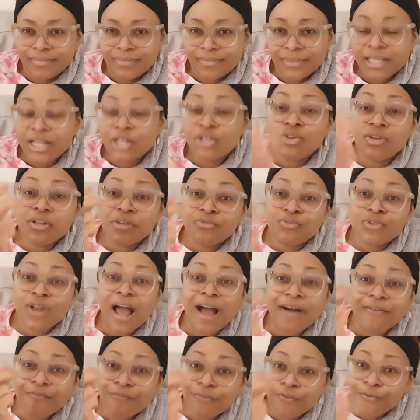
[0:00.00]
They don't even
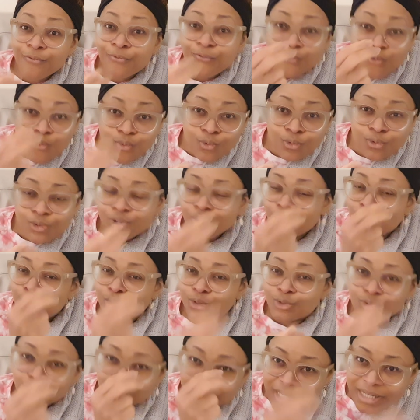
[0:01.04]
have food
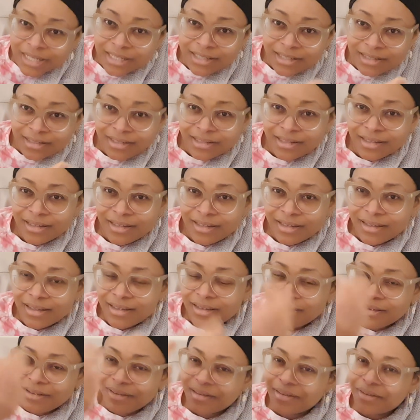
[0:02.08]
to eat.
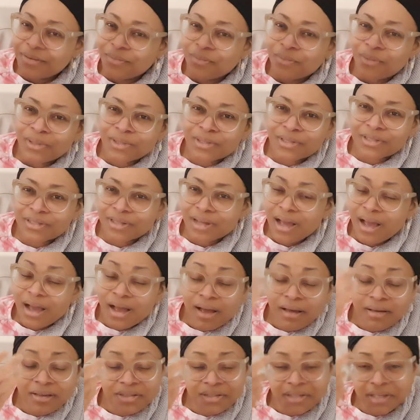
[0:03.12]
But,
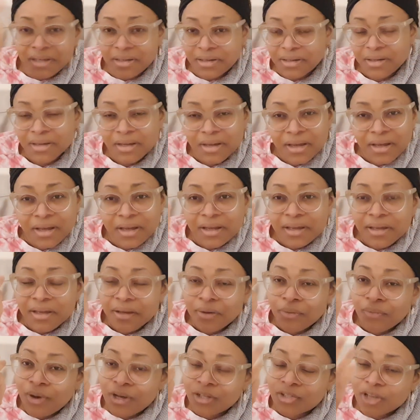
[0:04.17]
you see,
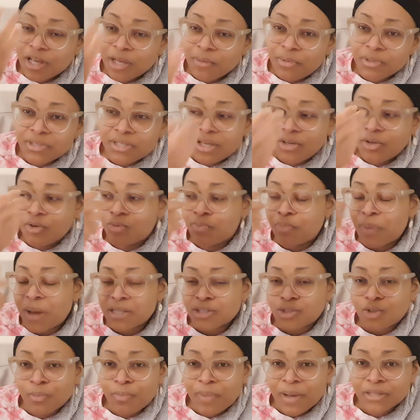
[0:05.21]
when some people say, you
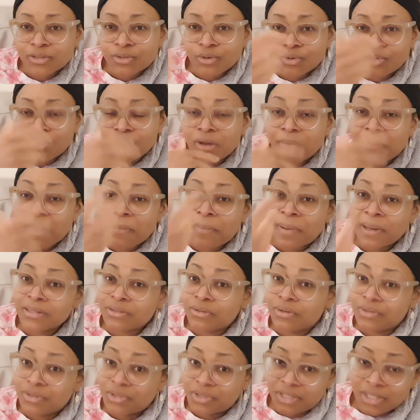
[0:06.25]
pastor, you talk about
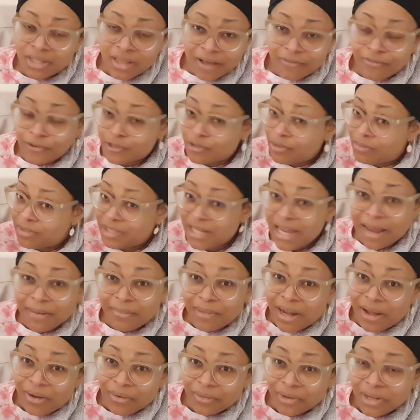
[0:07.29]
pastor, you see that for some time
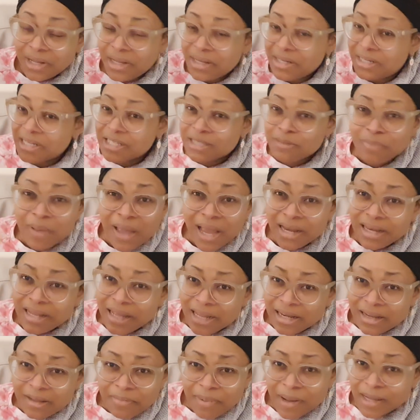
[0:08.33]
now, there's barely
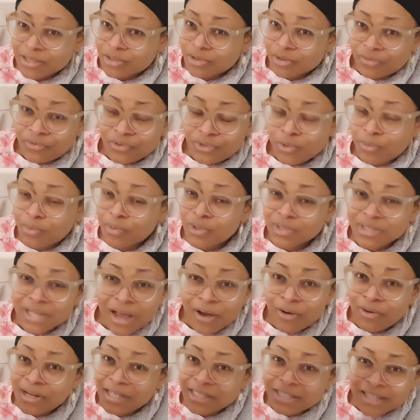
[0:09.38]
any pastor video. Because
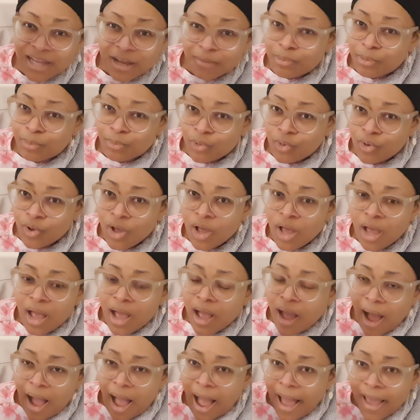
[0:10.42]
I always tell people,
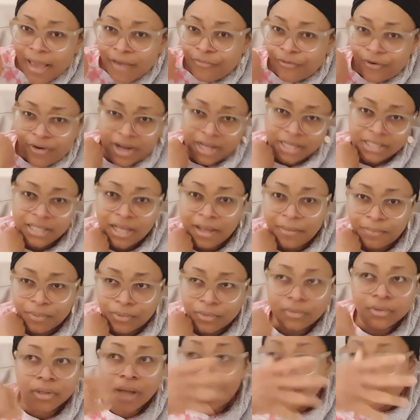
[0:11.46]
I, for
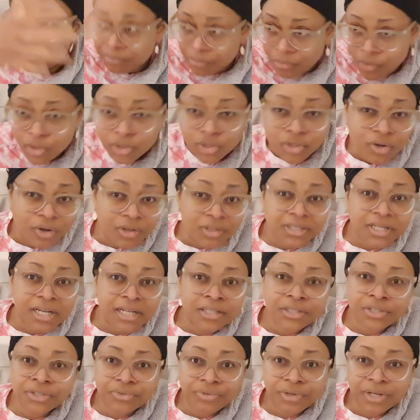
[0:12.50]
example, and most
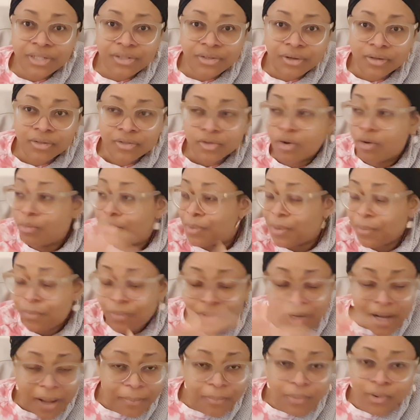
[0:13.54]
content creators or
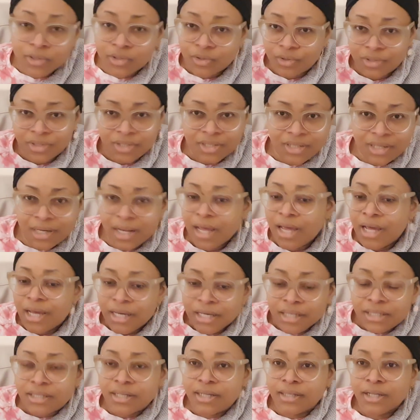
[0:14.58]
people that post on the
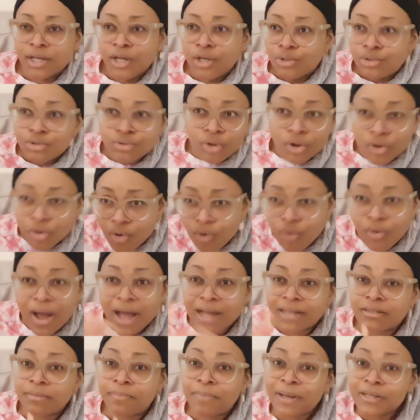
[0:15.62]
internet, do not go
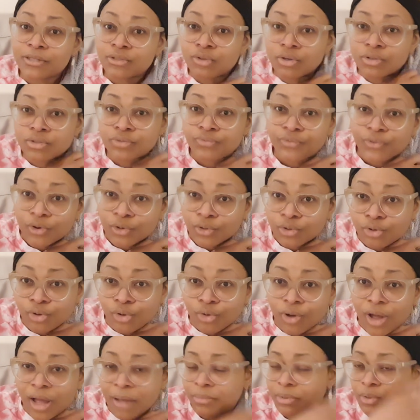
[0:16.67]
at the pastor's front
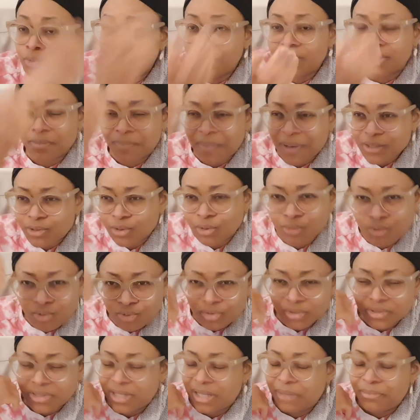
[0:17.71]
door and be waiting. Pastor, do
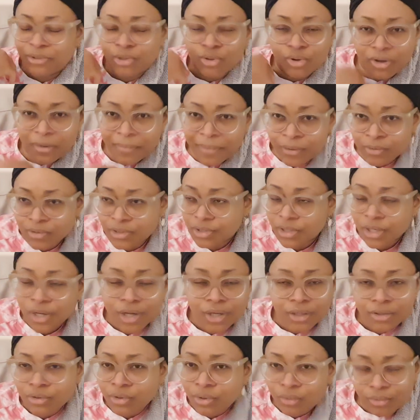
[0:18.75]
something, let me talk about it.
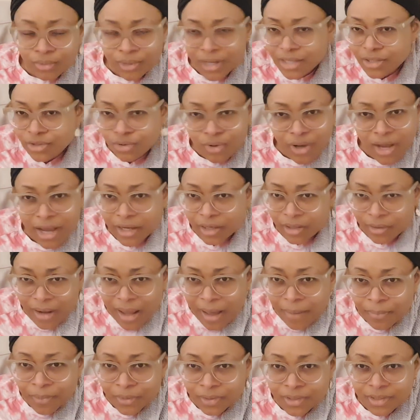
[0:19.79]
No, that's not how it
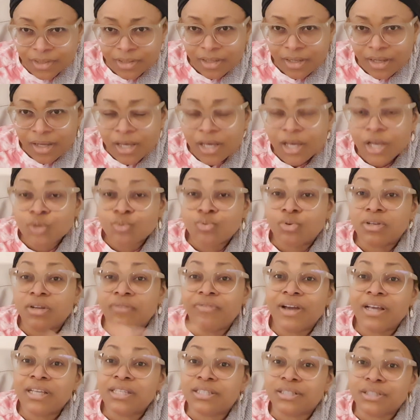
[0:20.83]
happens. It's
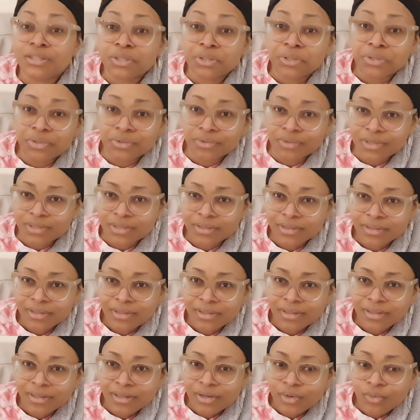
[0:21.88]
whatever is in the news,
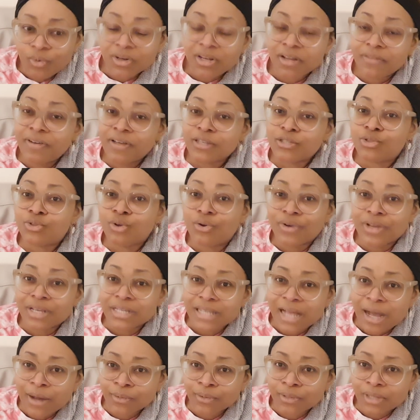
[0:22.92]
whatever story
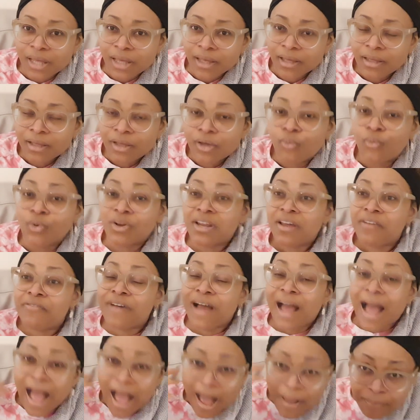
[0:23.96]
is out there, whatever
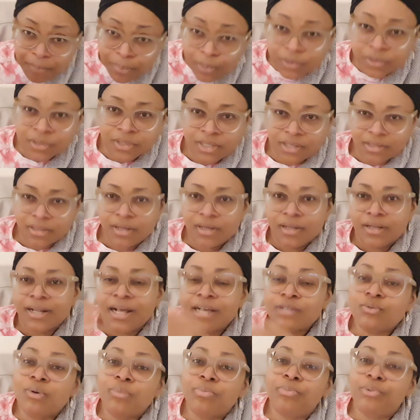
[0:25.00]
happens,
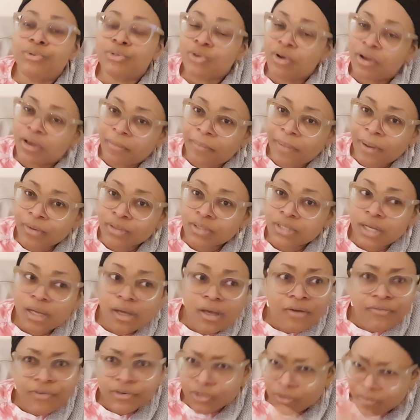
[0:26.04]
that's what people talk about.
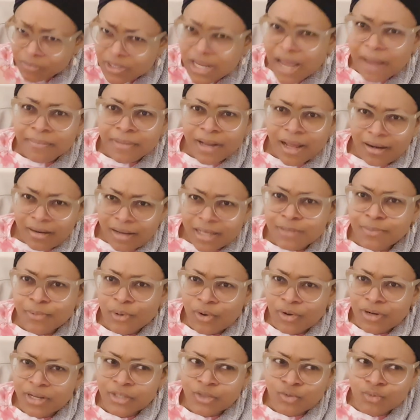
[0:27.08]
For some time now, let's be
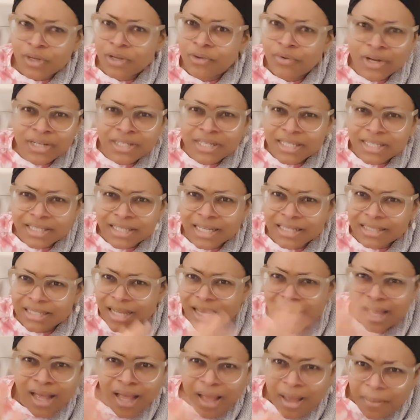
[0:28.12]
honest, to a great extent,
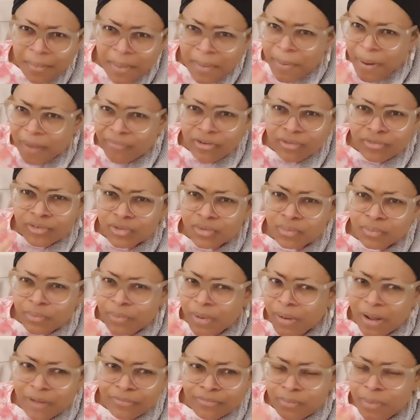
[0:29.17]
people have
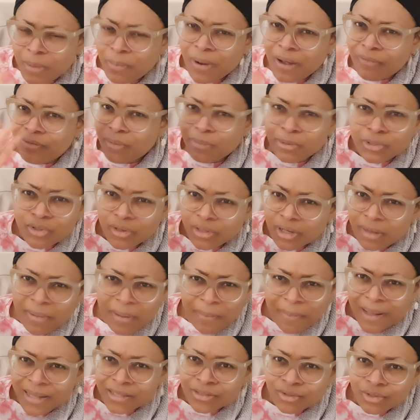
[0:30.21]
not been talking
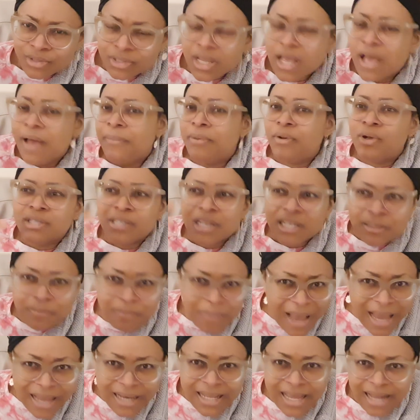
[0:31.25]
about pastors because there's
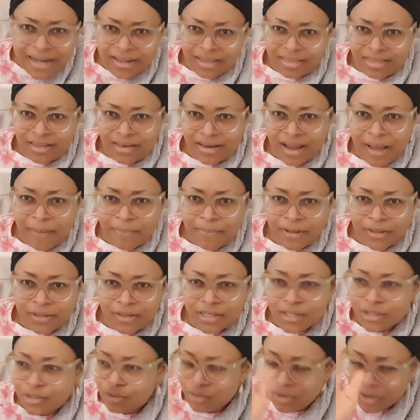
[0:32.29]
barely anything happening.
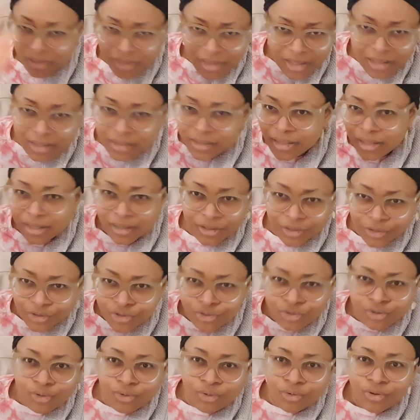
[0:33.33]
There's nothing,
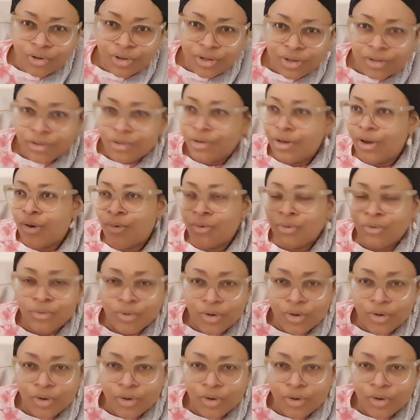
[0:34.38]
sacking